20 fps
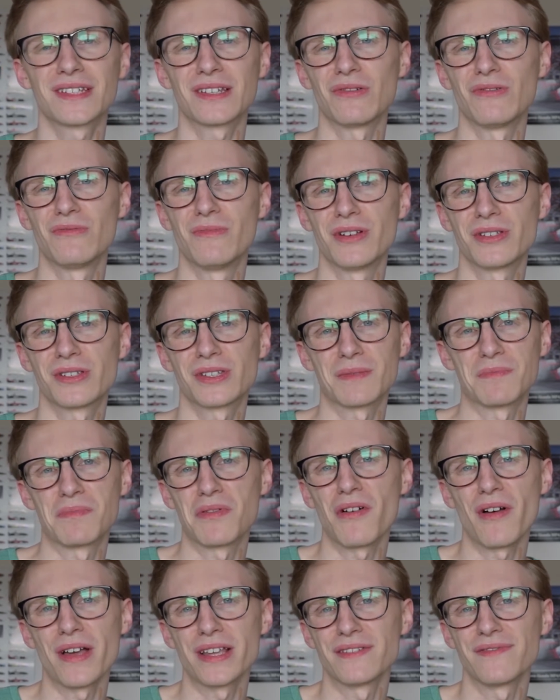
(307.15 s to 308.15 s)
almost
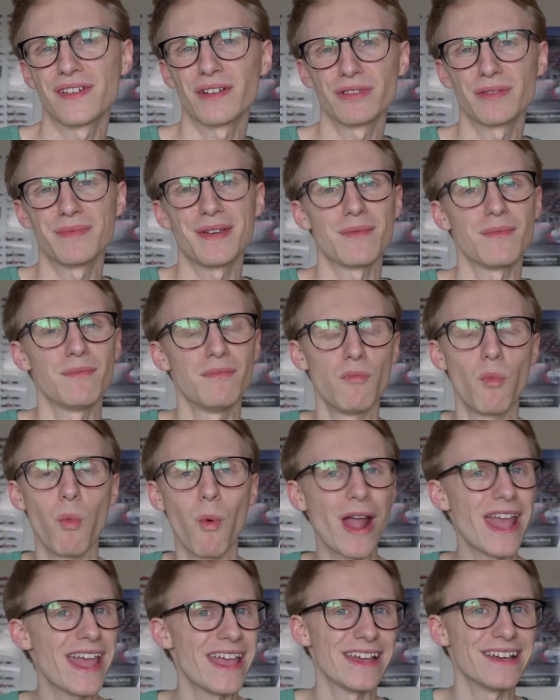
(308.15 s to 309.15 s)
surprised and felt it was a bit
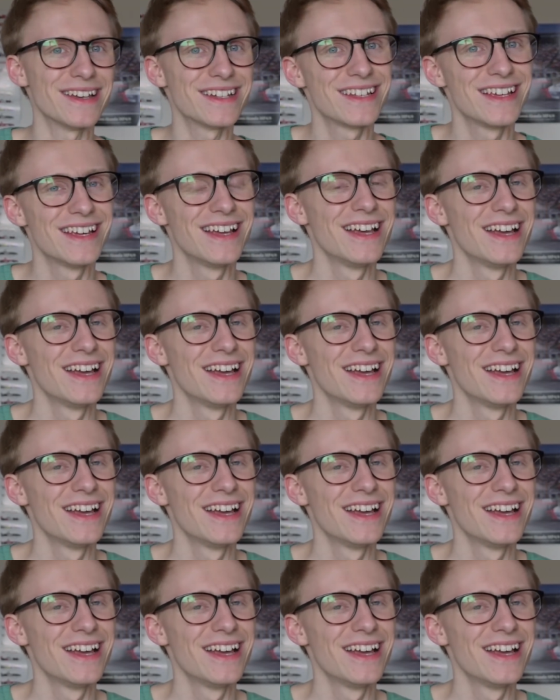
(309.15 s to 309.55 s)
weird.